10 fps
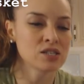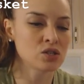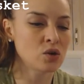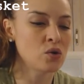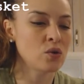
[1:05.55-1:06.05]

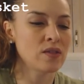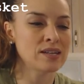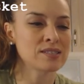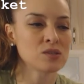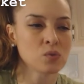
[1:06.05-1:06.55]
So
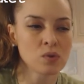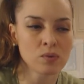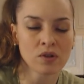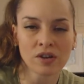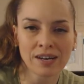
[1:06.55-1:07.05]
that's
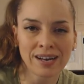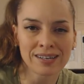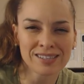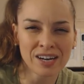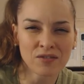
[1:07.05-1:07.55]
what we're looking
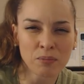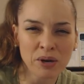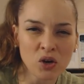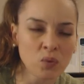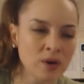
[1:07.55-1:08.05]
at. It's kind of a
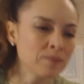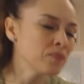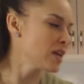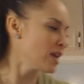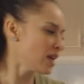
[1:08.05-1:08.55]
bigger one.